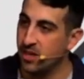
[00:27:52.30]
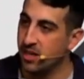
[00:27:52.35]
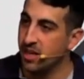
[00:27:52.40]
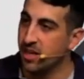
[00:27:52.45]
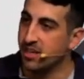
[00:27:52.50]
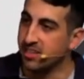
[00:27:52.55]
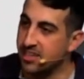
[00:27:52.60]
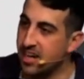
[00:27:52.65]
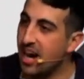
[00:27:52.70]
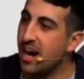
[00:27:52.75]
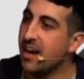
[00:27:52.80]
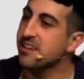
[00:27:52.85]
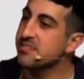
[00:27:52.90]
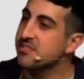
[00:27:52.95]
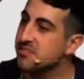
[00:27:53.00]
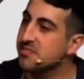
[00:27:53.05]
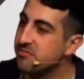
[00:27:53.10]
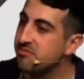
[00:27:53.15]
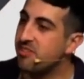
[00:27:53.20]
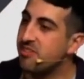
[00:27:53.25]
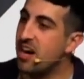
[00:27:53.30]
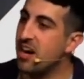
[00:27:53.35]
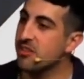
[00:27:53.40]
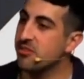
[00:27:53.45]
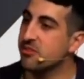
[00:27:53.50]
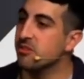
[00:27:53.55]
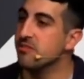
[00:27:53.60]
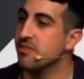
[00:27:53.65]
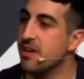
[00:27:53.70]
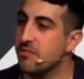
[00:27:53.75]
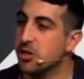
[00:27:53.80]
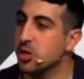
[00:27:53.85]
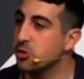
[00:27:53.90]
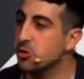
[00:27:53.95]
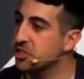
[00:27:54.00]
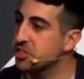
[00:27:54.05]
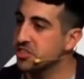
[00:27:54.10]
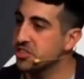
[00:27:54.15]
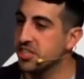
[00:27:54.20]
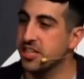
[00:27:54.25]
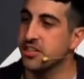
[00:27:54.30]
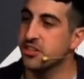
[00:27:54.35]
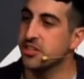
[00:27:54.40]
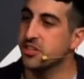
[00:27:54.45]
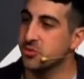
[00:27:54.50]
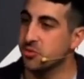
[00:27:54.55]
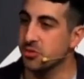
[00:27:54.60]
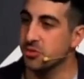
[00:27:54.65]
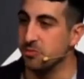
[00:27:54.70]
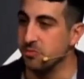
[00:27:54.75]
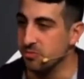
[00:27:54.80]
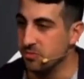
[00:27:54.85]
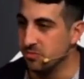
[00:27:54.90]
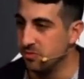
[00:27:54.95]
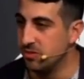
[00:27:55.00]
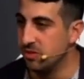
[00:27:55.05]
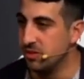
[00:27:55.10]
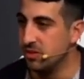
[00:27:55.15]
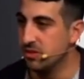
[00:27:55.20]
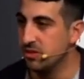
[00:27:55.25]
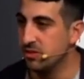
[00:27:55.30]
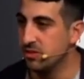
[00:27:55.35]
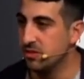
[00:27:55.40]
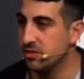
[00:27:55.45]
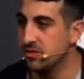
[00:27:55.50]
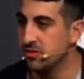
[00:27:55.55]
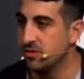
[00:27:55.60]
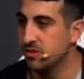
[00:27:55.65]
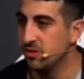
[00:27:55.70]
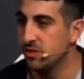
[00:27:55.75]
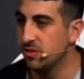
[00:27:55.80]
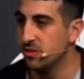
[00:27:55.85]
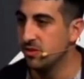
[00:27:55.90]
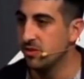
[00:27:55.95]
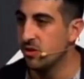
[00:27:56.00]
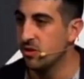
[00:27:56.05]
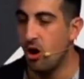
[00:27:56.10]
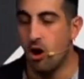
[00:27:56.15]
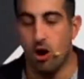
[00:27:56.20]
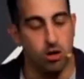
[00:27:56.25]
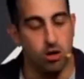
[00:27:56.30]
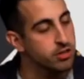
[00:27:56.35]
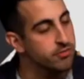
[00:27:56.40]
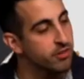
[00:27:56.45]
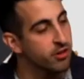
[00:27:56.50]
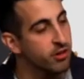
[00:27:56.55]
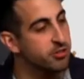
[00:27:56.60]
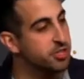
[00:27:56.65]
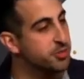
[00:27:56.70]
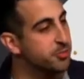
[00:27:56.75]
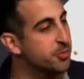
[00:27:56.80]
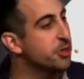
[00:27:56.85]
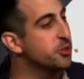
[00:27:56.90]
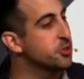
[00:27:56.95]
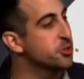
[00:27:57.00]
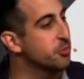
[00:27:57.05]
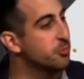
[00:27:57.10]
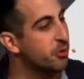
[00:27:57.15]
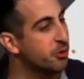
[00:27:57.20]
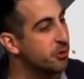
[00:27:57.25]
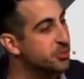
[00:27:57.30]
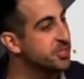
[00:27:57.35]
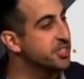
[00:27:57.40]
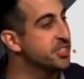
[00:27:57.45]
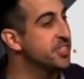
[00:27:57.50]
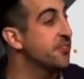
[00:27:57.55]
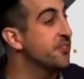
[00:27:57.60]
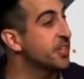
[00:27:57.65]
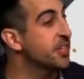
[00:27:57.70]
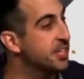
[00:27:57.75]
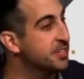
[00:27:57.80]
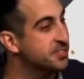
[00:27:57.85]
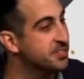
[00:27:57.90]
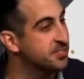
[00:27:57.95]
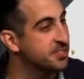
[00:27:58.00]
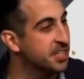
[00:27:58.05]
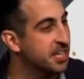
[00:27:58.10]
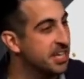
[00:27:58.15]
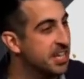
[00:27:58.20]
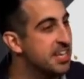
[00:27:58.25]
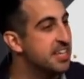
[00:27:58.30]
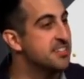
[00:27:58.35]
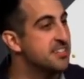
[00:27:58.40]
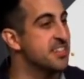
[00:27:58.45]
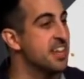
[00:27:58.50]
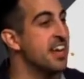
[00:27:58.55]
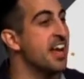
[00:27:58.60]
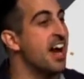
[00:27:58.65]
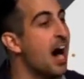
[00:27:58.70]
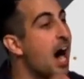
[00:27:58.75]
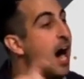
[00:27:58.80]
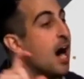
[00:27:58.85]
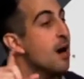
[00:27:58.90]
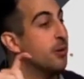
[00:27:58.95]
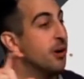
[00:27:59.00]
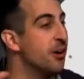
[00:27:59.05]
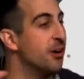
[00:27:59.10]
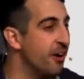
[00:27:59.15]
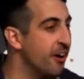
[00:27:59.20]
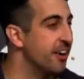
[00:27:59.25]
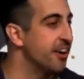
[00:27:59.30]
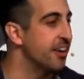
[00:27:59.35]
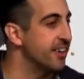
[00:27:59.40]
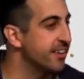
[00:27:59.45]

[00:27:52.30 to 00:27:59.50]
God is the father of every Christian in this room. All of our spiritual birth certificates say Abba on it.